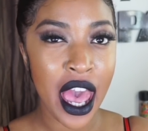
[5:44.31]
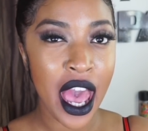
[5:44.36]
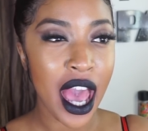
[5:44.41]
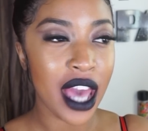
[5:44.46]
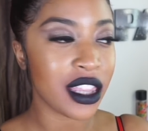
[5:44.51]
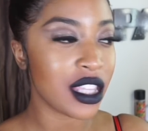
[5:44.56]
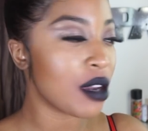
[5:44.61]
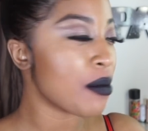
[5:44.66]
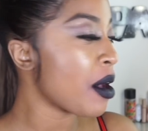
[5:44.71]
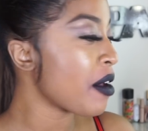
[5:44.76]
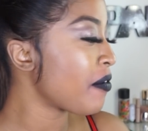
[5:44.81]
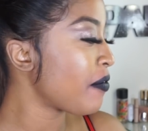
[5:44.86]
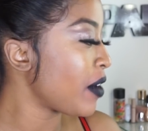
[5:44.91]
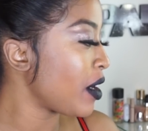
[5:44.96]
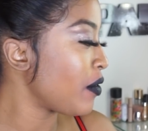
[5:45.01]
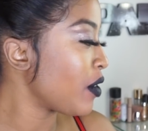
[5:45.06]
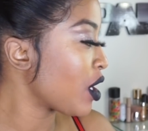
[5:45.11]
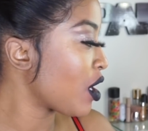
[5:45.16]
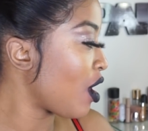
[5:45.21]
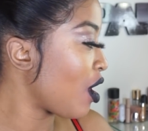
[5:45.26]
I think my
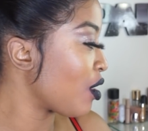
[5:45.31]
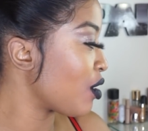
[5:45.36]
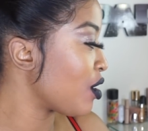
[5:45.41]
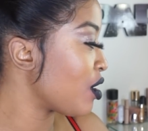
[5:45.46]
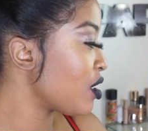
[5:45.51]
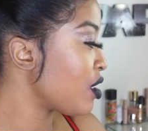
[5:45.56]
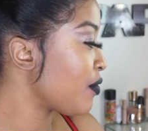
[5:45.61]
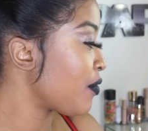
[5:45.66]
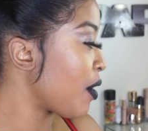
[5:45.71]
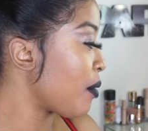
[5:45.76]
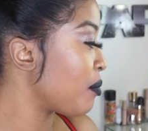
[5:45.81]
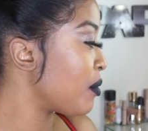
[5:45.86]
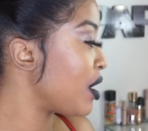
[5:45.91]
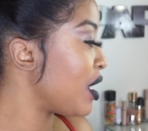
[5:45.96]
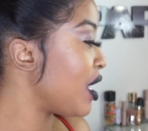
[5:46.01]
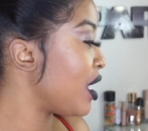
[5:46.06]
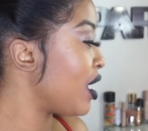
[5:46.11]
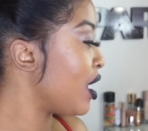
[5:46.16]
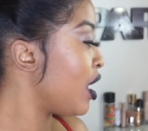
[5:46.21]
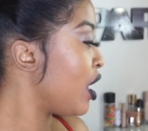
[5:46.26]
favorite colors from
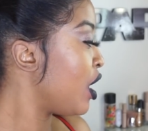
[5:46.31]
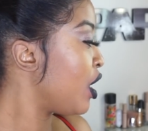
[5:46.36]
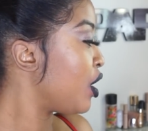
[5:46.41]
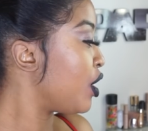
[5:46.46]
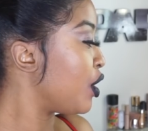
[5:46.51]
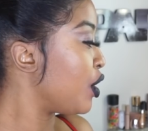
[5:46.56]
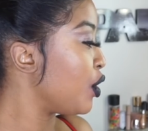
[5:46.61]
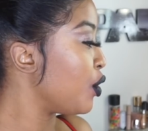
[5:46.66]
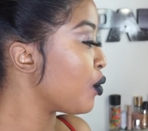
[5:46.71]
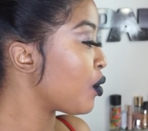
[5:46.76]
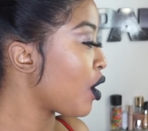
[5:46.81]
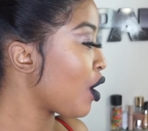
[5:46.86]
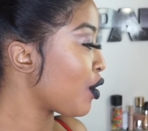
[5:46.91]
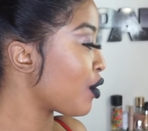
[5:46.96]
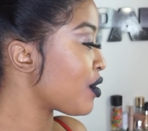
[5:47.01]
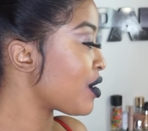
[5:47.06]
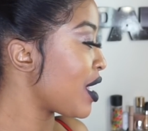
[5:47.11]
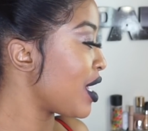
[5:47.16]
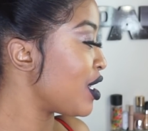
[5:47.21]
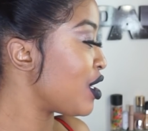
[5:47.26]
the new
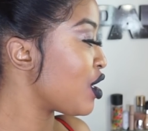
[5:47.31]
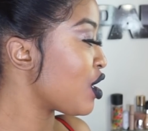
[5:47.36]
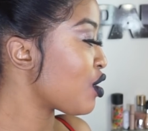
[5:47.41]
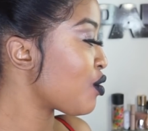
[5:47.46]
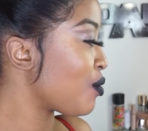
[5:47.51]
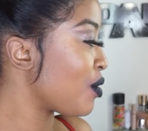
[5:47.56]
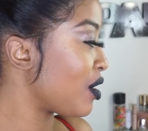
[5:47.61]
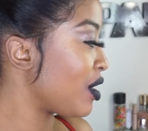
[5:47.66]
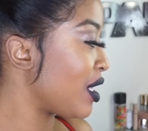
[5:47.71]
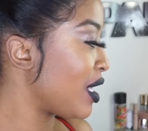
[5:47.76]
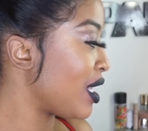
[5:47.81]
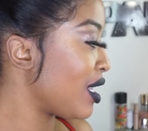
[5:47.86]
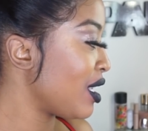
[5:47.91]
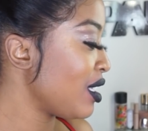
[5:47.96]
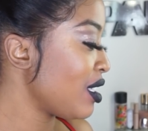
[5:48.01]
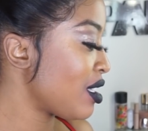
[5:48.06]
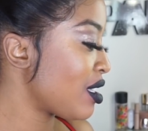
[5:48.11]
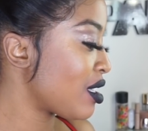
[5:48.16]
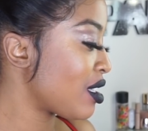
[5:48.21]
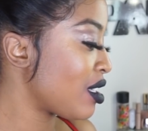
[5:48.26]
colors that just
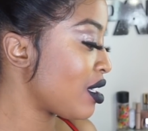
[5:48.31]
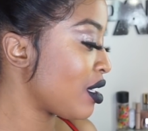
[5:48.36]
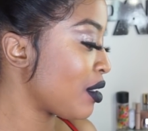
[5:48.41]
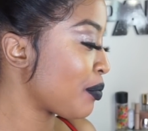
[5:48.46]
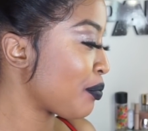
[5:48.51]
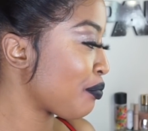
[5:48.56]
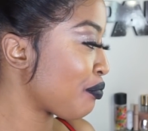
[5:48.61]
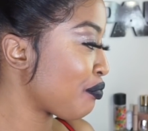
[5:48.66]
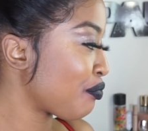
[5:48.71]
released,